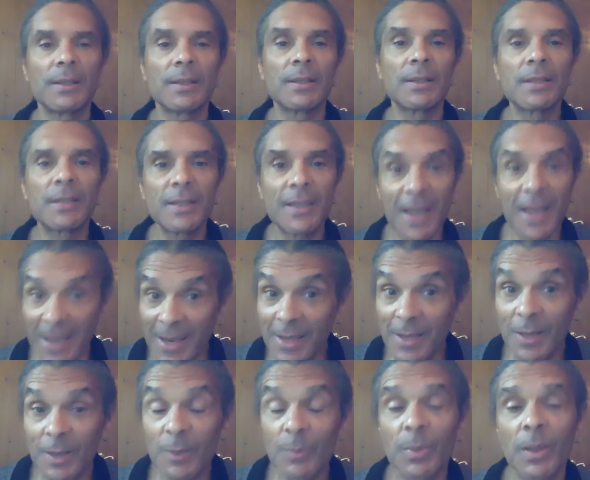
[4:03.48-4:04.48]
and stay in
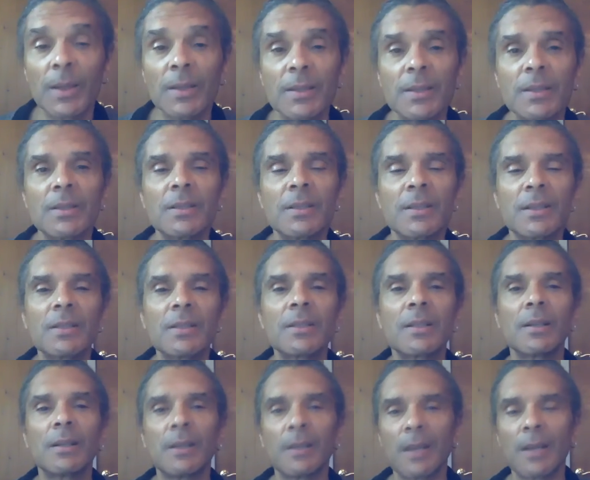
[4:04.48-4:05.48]
this place
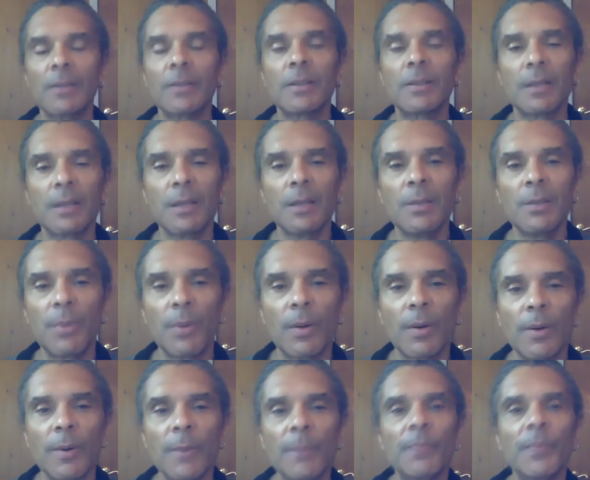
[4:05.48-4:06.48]
consistently? That's the key
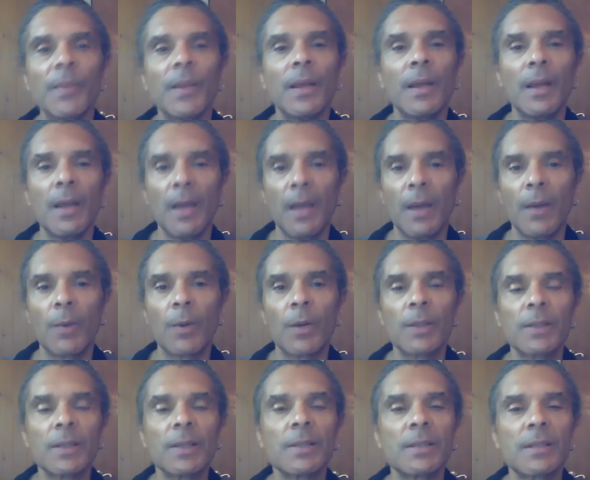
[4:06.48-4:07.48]
part. And when I
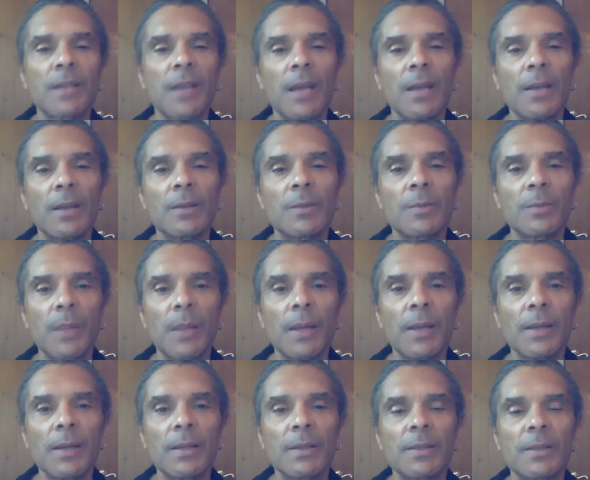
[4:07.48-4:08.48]
say stay in this
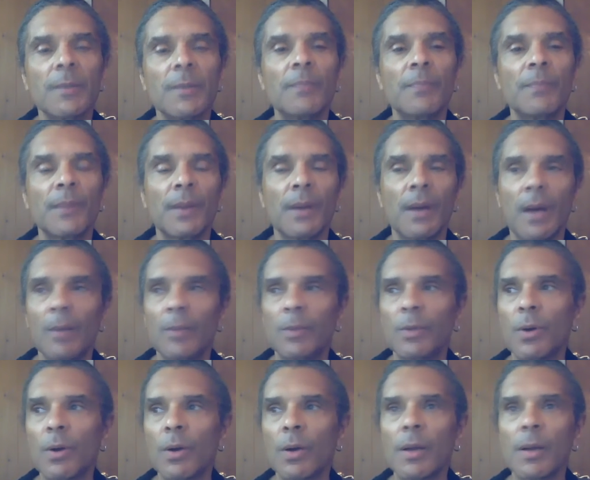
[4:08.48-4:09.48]
place, I'm
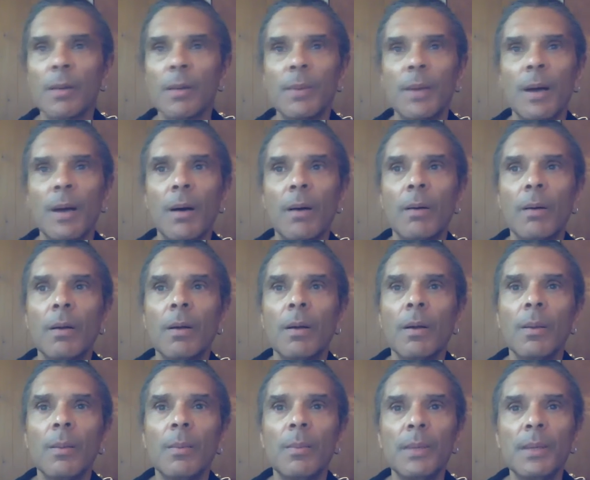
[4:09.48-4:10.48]
talking about
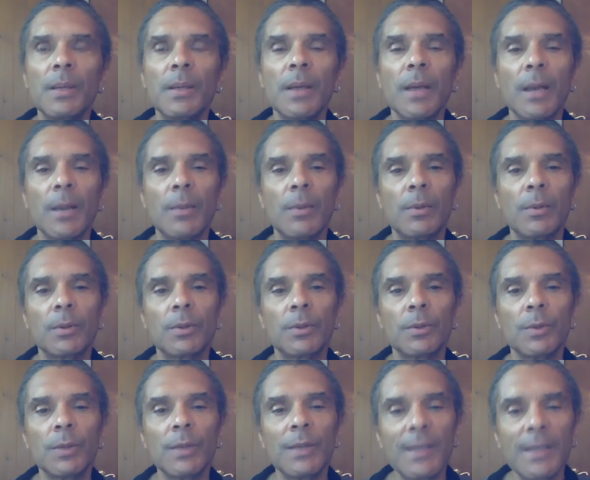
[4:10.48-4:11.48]
being able
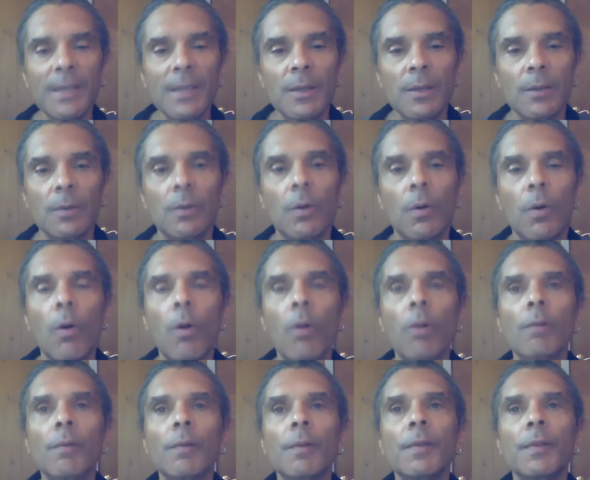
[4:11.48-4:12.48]
to heal all
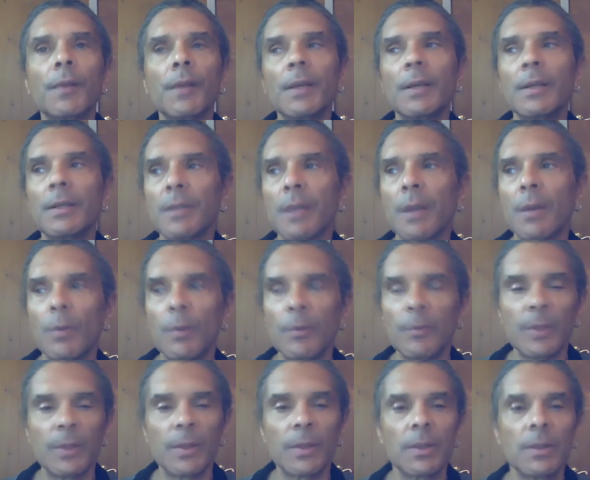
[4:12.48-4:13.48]
of the things that we've
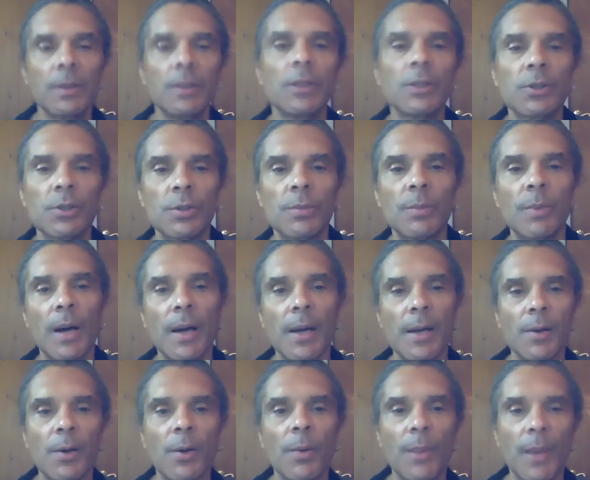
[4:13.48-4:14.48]
been conditioned by
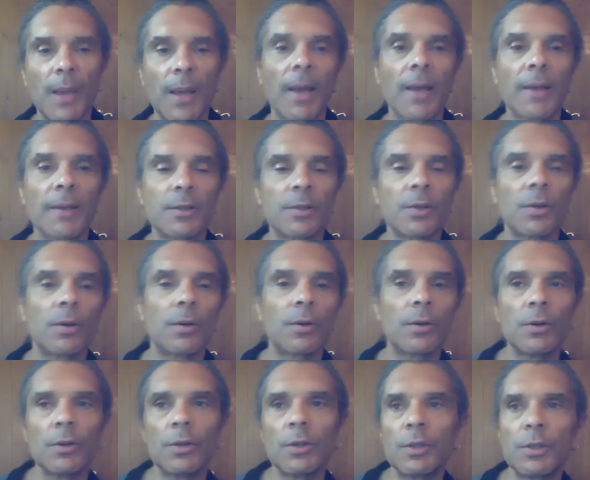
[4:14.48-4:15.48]
in our past, our
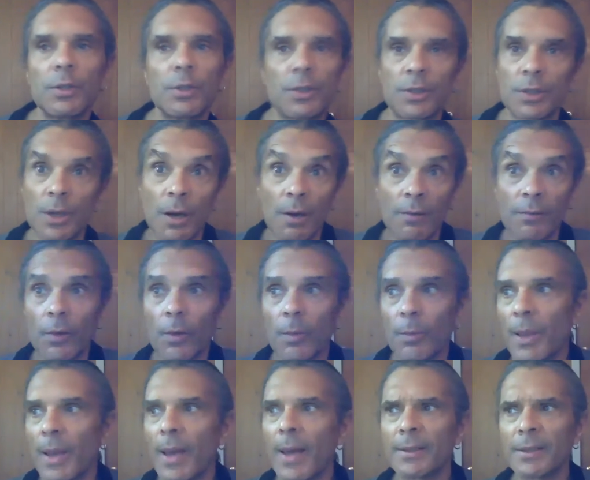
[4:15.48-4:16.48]
good stuff, our
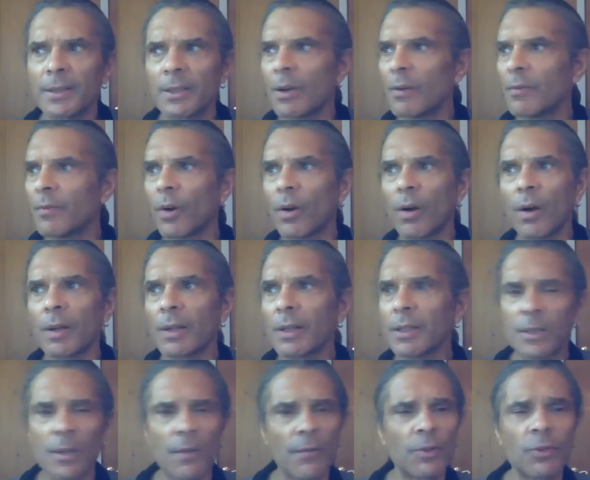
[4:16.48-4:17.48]
bad stuff, our ugly
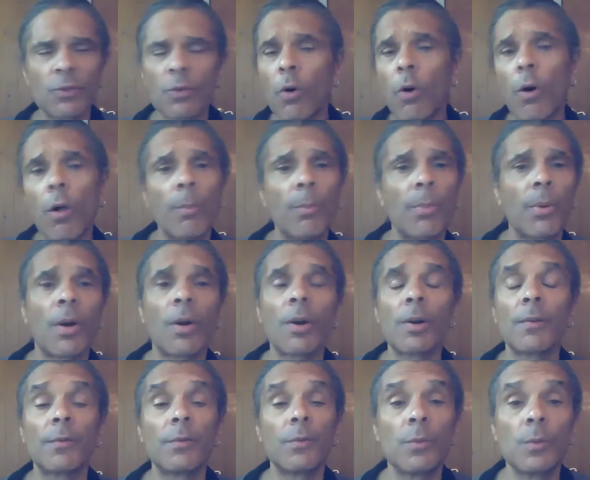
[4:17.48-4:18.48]
stuff. It's all a part
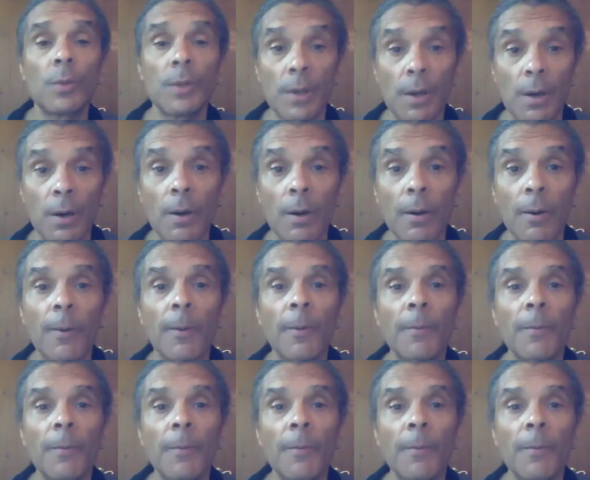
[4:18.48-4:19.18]
of who we are.